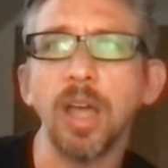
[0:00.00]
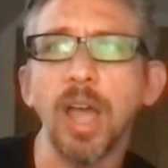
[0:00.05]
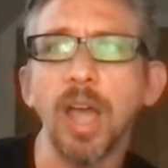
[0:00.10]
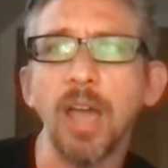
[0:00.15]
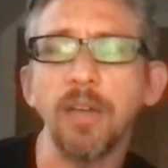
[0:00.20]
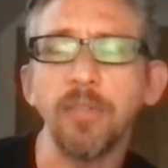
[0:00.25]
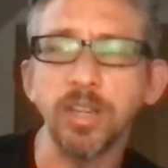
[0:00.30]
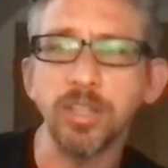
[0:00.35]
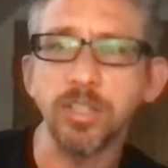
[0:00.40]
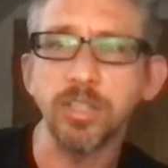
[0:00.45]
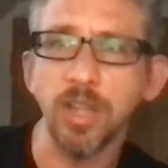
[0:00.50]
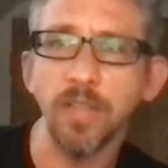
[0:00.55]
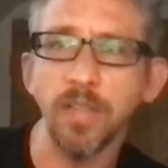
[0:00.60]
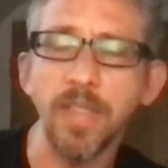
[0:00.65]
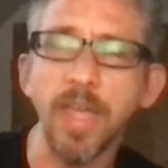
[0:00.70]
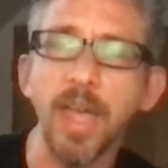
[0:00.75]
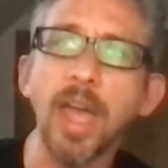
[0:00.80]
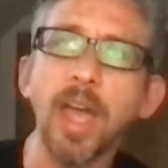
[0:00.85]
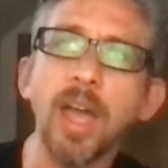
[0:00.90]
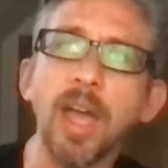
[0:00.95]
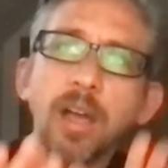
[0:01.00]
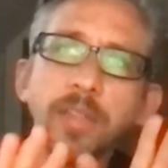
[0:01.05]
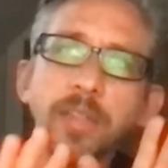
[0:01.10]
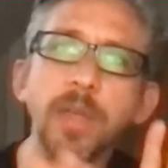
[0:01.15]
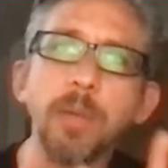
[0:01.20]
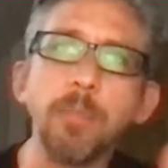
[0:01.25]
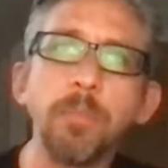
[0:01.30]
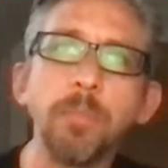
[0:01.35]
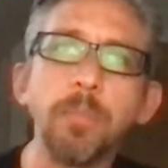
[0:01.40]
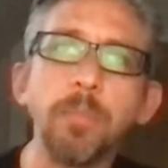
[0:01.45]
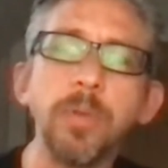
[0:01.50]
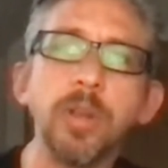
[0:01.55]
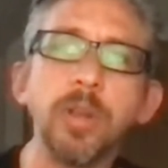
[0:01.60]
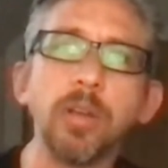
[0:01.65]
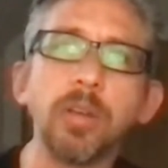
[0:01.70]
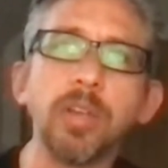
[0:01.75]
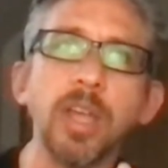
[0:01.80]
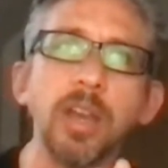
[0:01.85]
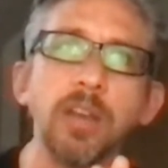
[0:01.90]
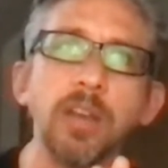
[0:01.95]
having done that, I then, you know,
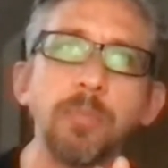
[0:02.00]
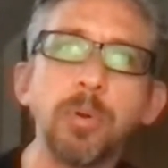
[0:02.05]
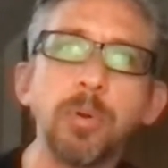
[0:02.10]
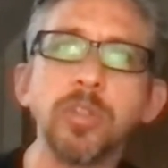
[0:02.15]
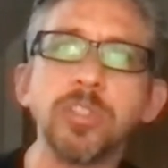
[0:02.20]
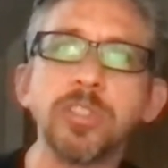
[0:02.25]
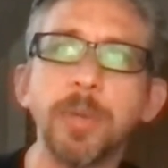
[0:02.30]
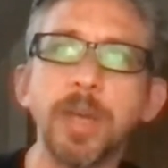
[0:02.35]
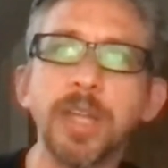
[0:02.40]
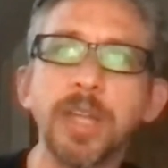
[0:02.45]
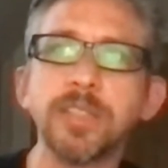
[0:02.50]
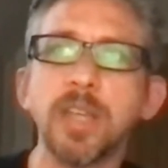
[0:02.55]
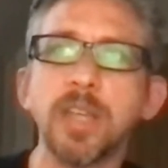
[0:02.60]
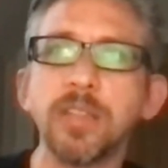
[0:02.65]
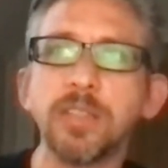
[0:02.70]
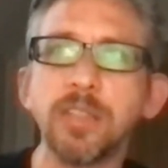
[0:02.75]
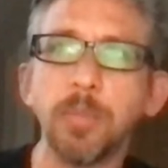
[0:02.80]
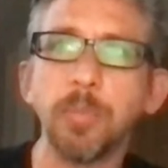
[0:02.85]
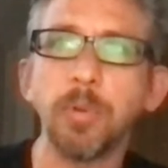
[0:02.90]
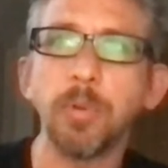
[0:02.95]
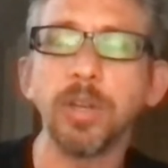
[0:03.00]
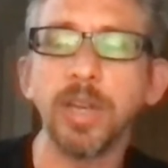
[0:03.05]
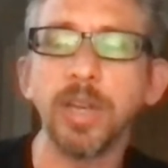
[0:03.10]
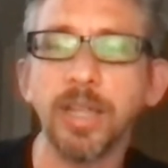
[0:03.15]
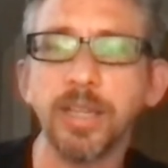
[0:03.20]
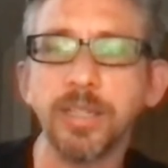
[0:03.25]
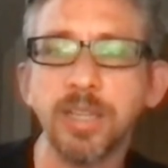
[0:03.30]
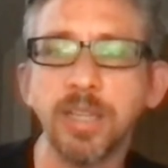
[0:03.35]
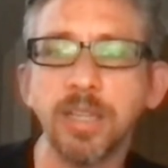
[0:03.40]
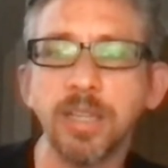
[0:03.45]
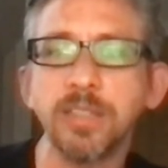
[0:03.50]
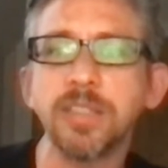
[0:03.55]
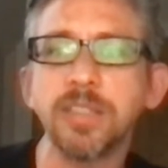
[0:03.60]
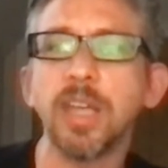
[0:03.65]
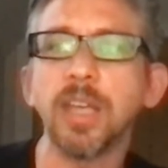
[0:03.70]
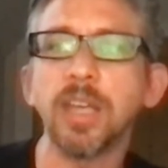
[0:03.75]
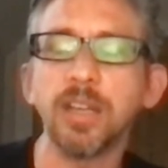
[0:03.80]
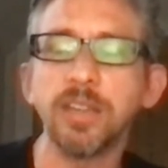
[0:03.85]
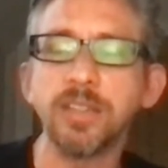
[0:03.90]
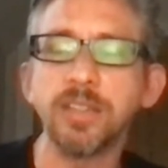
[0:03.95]
kind of put some assets up on LinkedIn
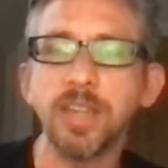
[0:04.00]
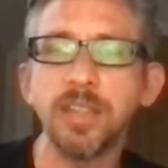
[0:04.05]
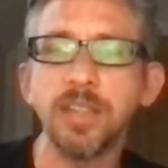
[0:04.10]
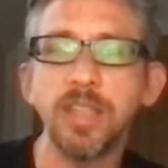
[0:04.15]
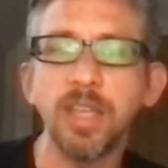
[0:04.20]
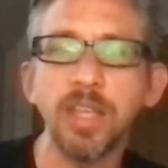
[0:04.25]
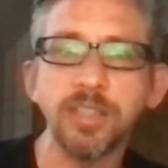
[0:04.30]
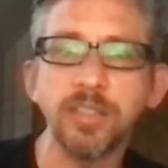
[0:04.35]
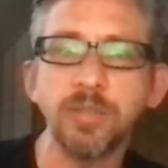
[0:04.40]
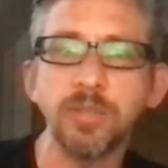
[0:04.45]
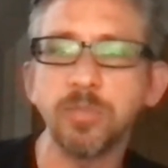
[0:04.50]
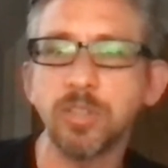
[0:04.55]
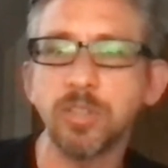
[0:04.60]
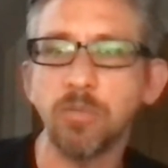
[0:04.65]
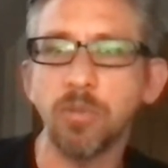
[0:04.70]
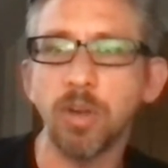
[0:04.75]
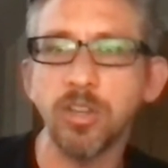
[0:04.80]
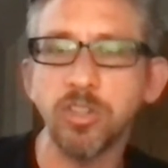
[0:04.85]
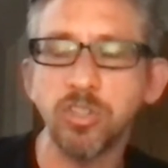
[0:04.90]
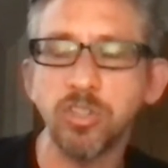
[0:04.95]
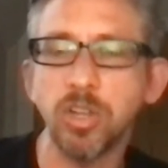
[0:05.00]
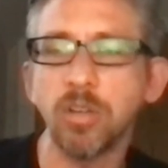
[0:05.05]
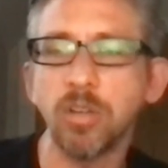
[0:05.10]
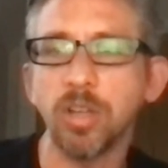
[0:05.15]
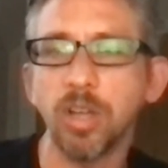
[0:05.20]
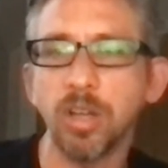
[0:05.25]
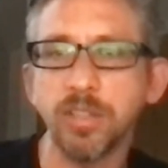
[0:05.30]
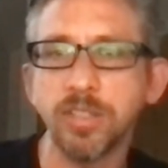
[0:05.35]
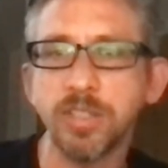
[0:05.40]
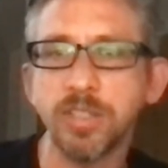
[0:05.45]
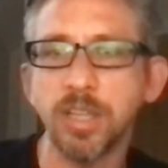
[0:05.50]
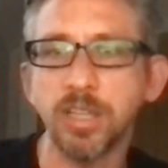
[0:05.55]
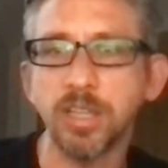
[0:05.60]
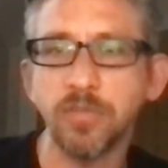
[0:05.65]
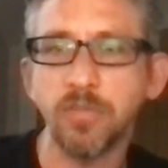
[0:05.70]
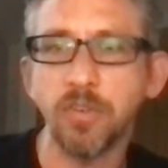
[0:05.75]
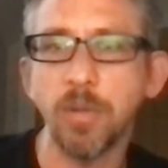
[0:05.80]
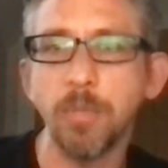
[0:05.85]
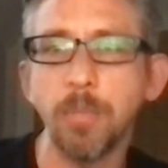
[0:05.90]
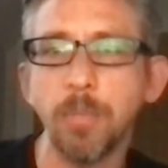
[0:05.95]
saying, I did this. It was a great show, guys. Thanks
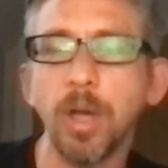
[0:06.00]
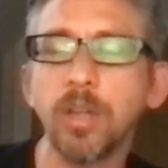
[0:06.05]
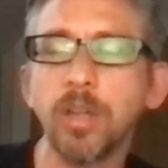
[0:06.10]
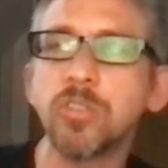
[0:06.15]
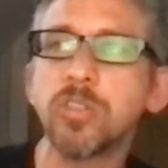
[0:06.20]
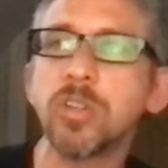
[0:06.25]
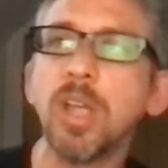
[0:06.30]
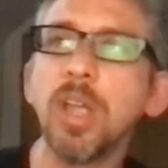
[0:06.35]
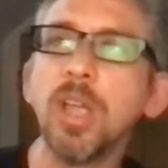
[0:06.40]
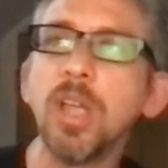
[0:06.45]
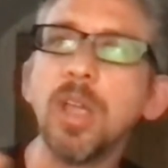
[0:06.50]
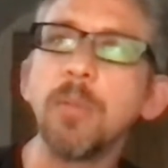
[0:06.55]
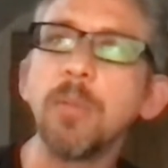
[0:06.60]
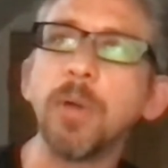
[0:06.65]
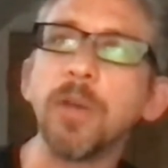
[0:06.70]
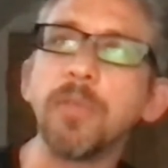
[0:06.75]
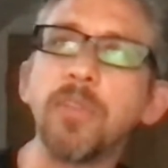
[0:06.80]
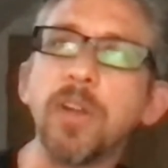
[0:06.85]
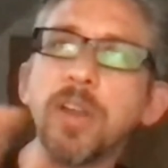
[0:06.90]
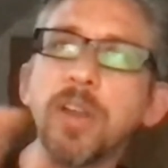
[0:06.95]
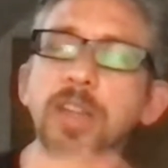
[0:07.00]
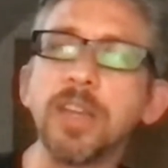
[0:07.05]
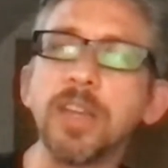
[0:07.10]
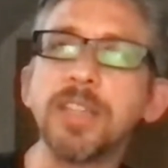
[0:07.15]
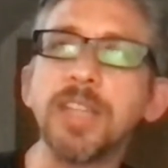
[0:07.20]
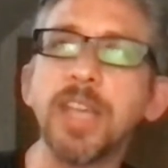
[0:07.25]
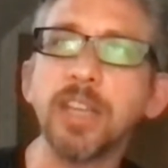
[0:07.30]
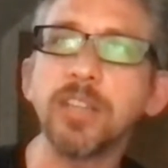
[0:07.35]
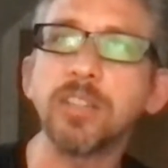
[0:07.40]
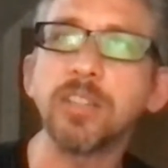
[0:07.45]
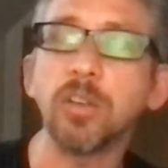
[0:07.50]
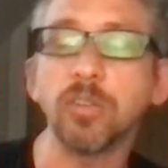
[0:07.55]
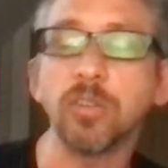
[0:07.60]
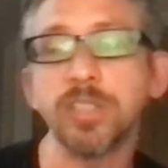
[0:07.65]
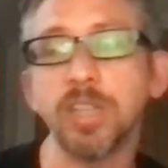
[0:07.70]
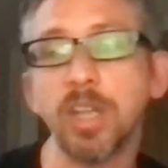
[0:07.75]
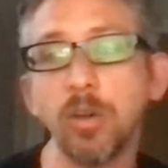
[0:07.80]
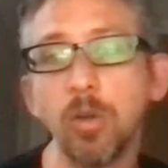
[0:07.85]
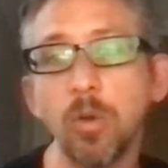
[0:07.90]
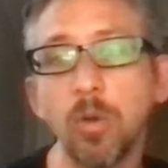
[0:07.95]
very much. My friend at TikTok
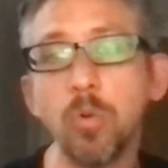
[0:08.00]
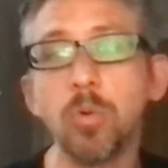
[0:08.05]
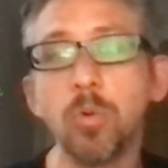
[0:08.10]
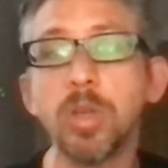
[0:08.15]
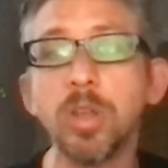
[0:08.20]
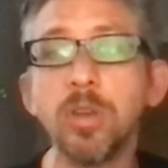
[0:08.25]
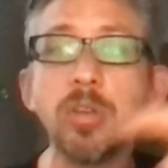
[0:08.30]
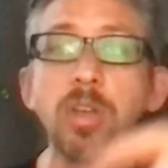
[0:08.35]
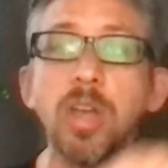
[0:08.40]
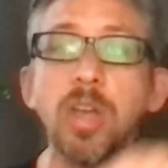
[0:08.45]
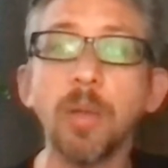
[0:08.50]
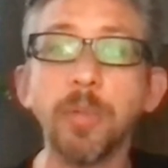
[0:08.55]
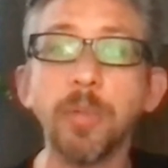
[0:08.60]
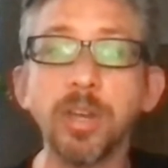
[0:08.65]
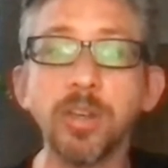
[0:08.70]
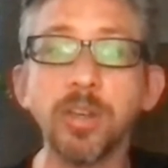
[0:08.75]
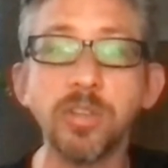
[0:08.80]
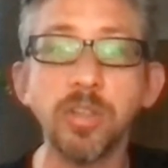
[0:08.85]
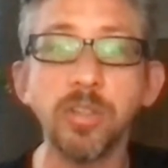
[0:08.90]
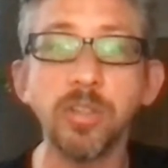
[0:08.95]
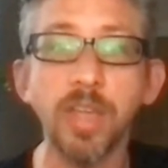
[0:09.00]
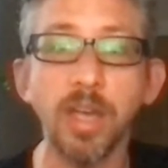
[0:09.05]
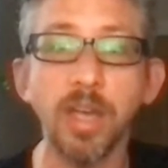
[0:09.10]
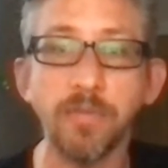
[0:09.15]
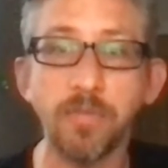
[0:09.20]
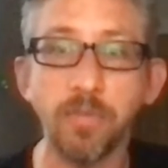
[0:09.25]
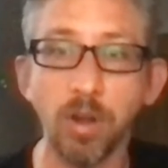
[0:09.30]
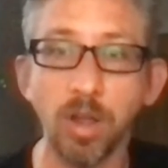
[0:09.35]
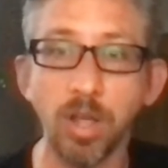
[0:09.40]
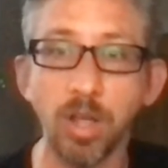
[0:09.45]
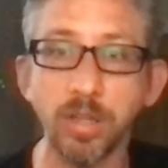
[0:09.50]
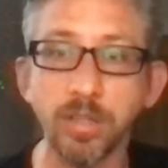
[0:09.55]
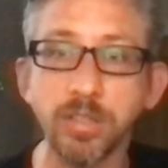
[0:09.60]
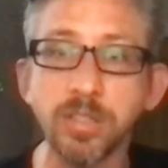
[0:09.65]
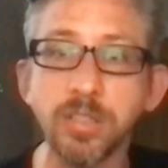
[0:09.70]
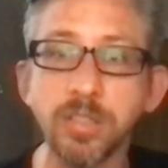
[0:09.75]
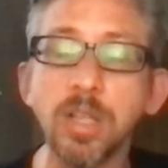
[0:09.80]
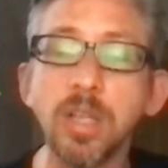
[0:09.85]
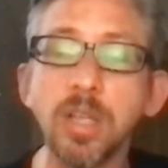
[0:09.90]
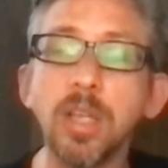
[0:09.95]
said, oh, can you come in and do that for
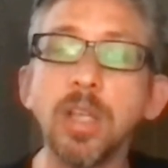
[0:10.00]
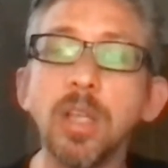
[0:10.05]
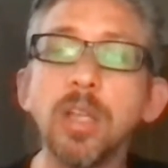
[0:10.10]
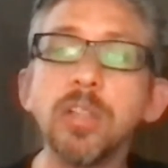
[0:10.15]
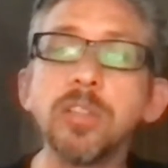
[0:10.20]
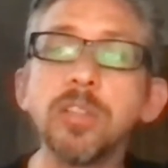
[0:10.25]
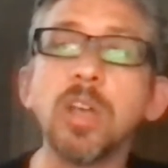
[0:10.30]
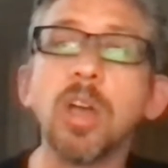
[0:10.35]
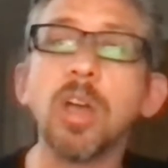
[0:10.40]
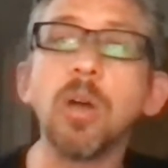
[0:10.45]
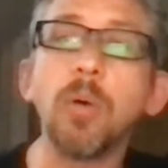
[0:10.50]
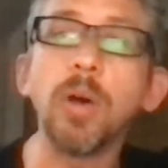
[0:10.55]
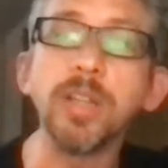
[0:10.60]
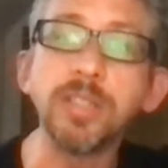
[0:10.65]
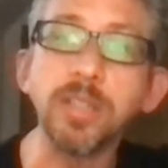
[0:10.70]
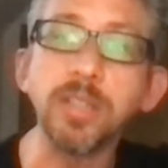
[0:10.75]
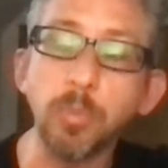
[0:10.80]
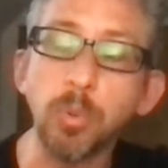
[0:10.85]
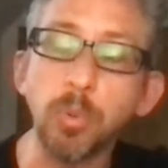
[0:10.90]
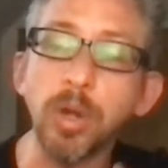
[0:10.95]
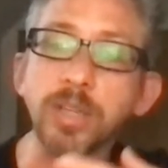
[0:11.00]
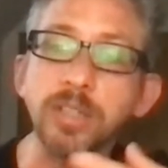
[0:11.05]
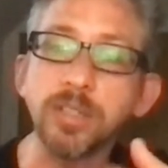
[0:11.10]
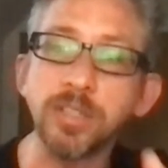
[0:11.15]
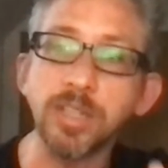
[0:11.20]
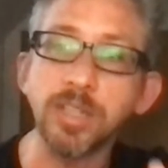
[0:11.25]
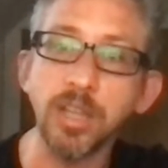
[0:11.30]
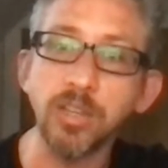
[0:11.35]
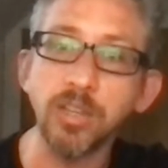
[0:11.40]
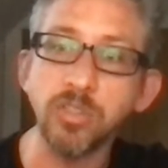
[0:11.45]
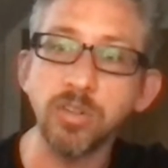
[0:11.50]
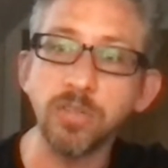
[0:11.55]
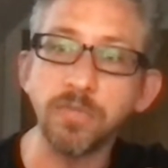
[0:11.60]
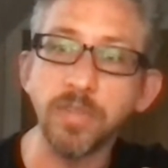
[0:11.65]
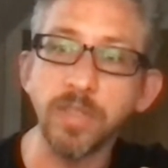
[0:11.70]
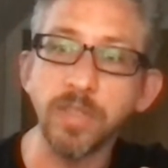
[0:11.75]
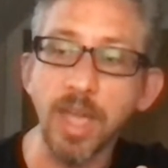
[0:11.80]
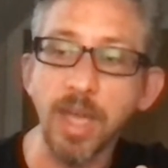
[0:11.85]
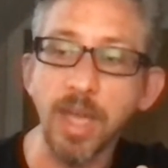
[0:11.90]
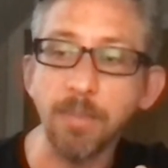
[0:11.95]
us? So I did a presentation for
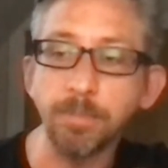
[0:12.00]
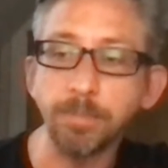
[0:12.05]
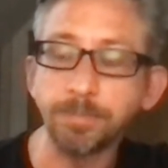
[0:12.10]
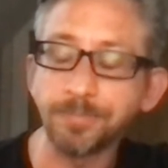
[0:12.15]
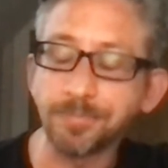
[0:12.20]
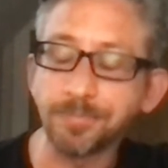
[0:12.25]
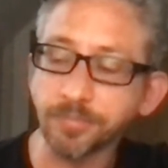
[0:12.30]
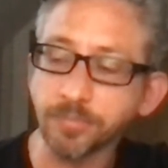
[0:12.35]
them.